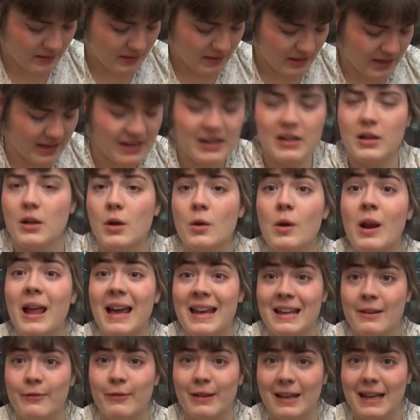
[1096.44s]
And I don't
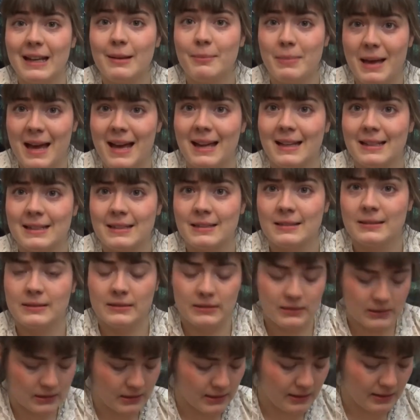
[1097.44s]
like feeling bad.
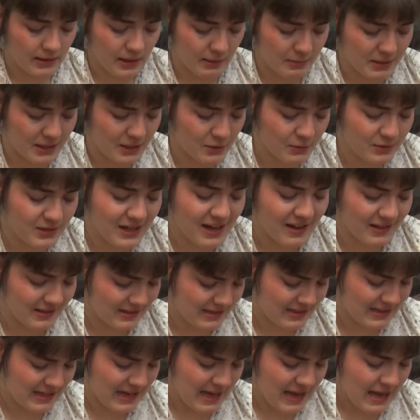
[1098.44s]
I mean, who
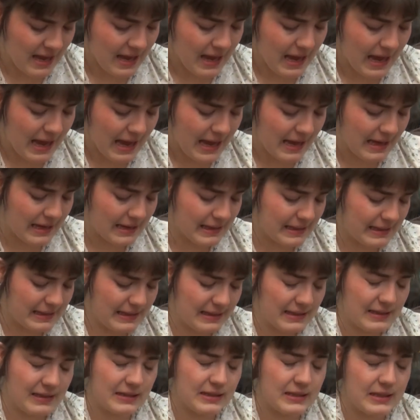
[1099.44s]
does?
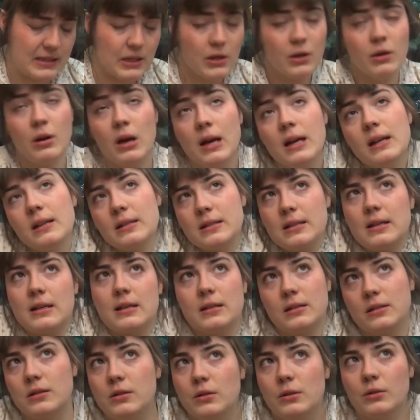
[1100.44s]
So I
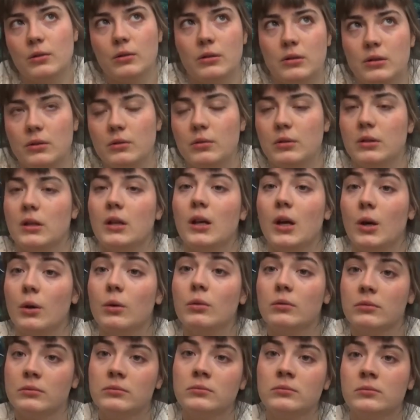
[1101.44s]
decided to you know,
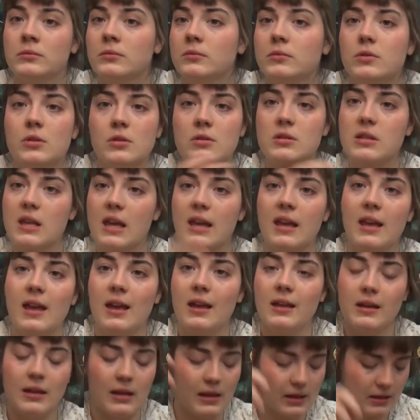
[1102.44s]
just kick
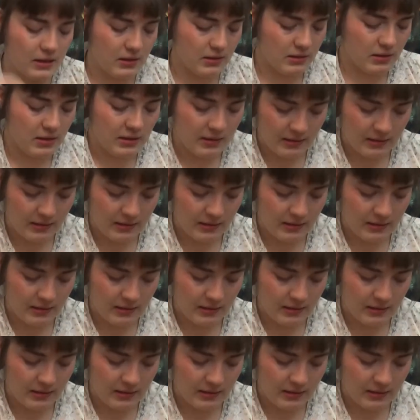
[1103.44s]
it and